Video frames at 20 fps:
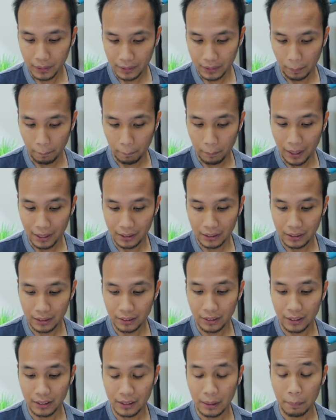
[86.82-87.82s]
the
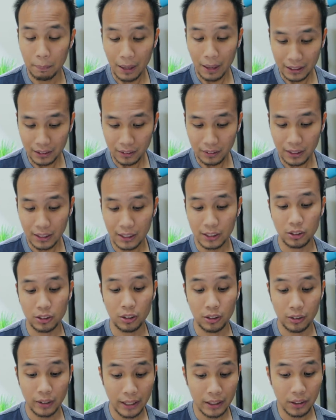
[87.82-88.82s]
battery is
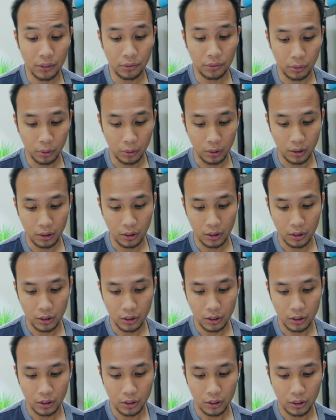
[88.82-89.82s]
already full.
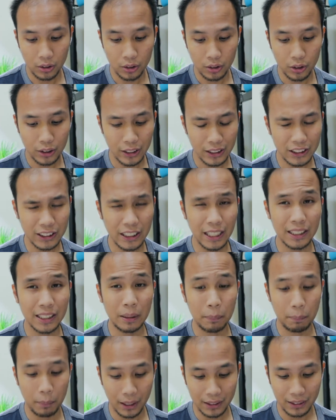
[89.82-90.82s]
You can check
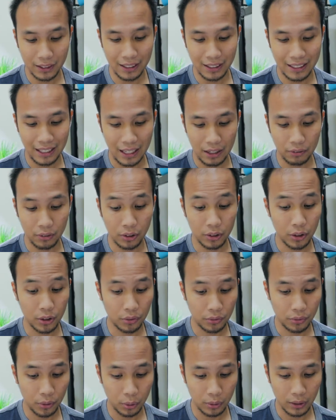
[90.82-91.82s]
the battery life on your
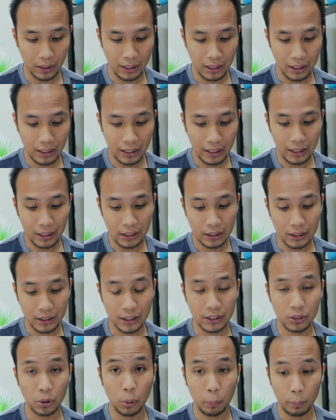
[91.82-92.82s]
phone.
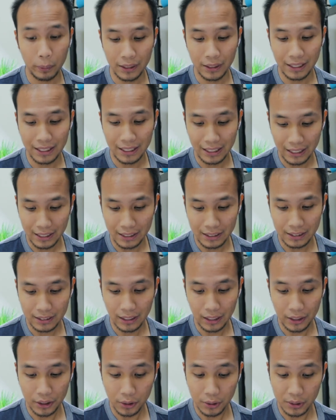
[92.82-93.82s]
Just open the case
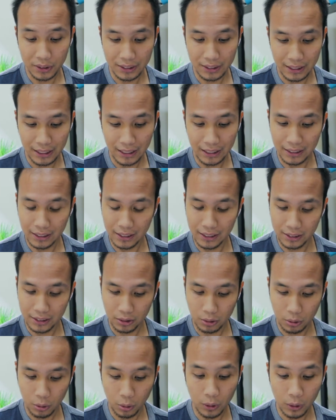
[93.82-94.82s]
and you'll see
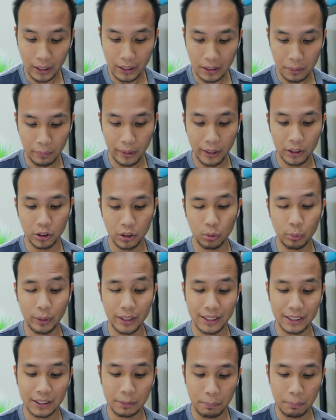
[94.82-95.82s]
this cool animation
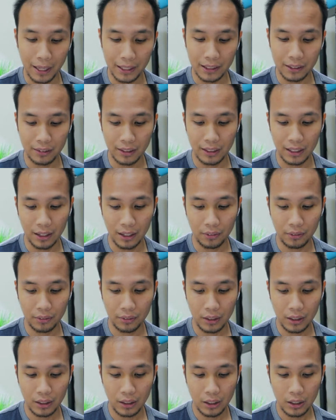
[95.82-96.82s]
with its battery life.
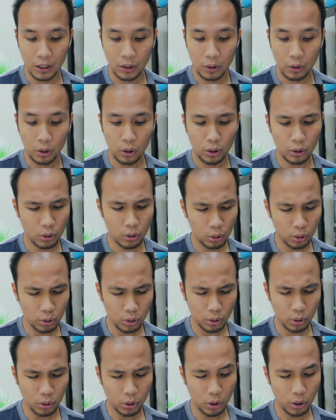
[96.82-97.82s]
Or go
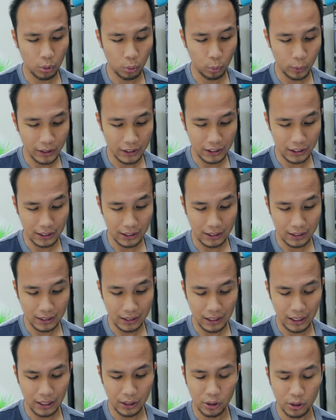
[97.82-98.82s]
to your widgets
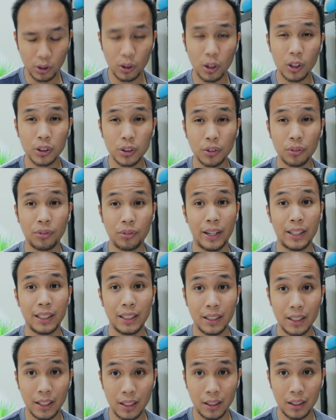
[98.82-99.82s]
and you'll also find
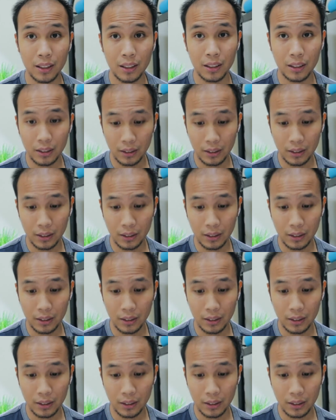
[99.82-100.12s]
it there.